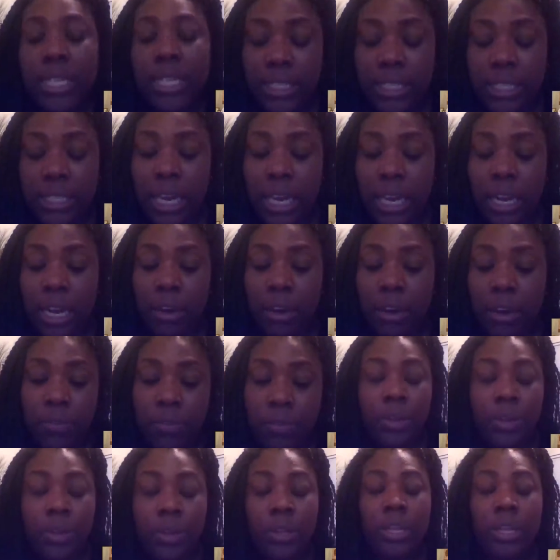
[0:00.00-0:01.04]

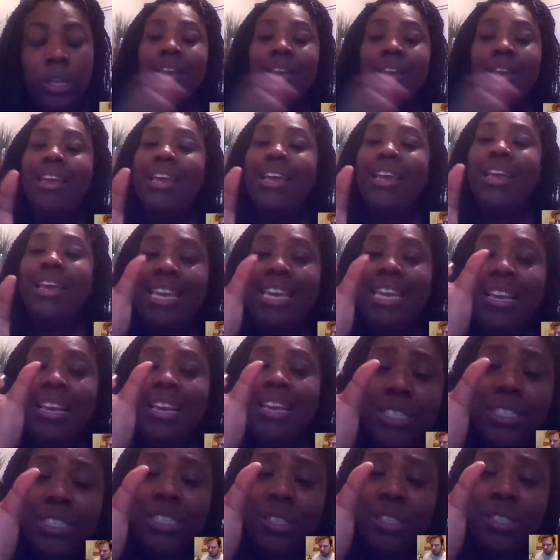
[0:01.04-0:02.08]
interval gives us
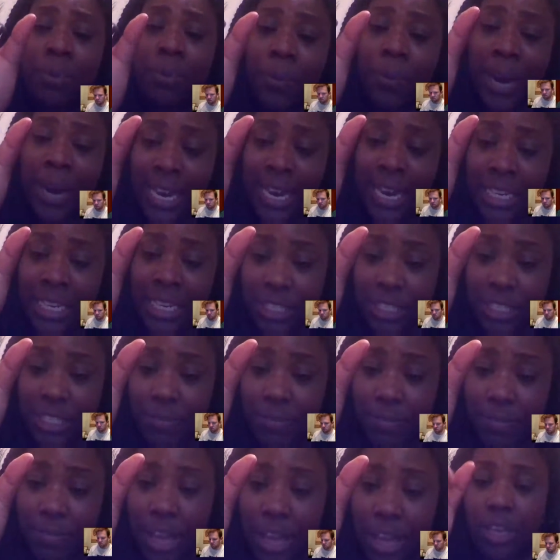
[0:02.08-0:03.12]
a range of
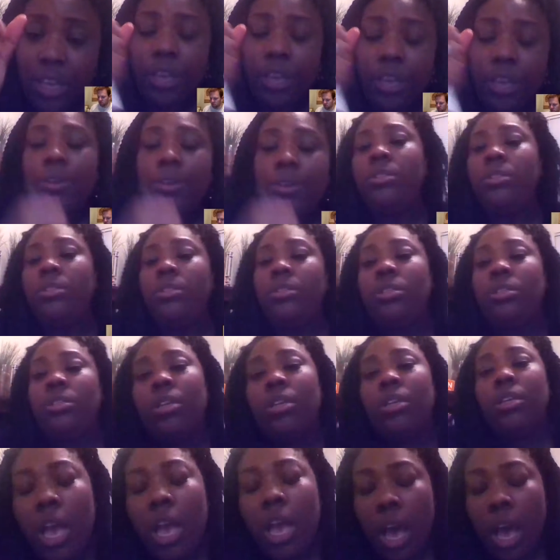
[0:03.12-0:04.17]
values
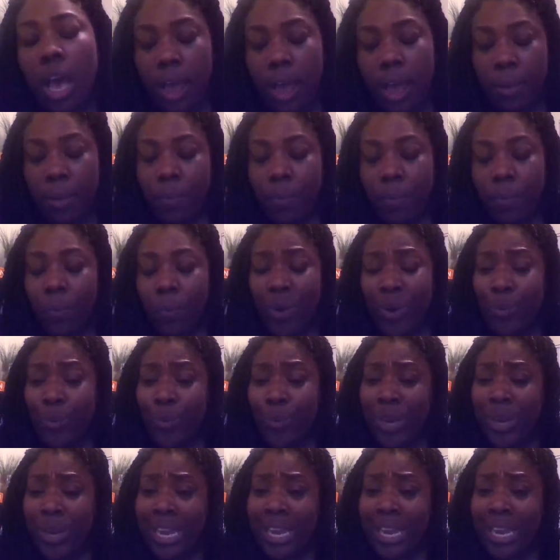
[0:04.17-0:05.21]
where
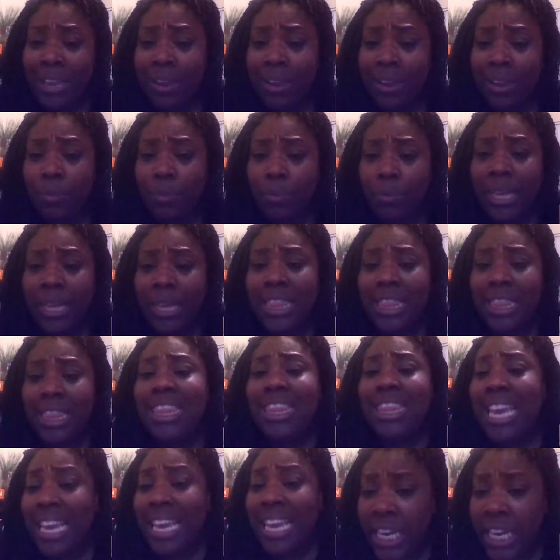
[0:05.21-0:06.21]
we think